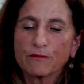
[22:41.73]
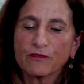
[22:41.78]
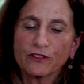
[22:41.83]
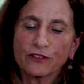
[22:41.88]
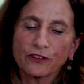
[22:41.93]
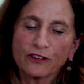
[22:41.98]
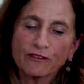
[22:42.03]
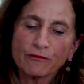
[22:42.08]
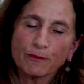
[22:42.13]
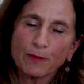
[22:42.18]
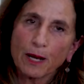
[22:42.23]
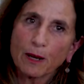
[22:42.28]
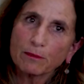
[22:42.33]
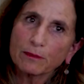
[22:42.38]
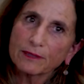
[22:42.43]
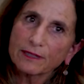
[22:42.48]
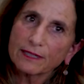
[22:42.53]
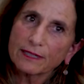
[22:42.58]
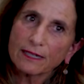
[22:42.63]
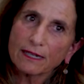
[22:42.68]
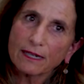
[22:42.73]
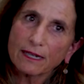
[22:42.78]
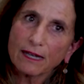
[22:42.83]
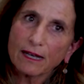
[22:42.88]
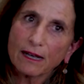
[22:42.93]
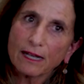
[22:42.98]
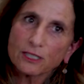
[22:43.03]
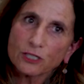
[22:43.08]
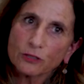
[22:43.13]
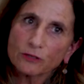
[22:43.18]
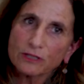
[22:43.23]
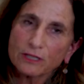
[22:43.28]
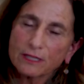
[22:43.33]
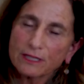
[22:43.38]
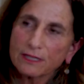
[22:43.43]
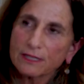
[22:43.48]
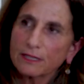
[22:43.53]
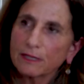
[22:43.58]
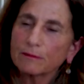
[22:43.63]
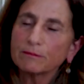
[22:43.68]
fear of public
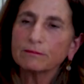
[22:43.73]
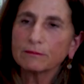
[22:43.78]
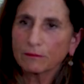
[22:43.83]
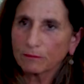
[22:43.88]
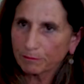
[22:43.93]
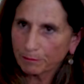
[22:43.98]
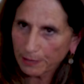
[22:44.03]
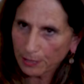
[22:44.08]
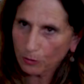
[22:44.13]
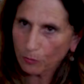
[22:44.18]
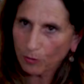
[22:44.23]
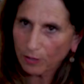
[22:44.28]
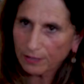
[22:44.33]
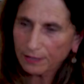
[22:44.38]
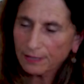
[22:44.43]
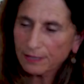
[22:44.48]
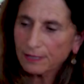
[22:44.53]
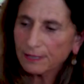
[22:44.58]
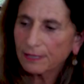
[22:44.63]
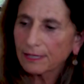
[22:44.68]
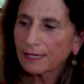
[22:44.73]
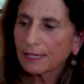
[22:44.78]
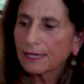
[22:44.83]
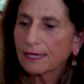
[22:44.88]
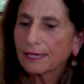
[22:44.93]
ostracism, big ones.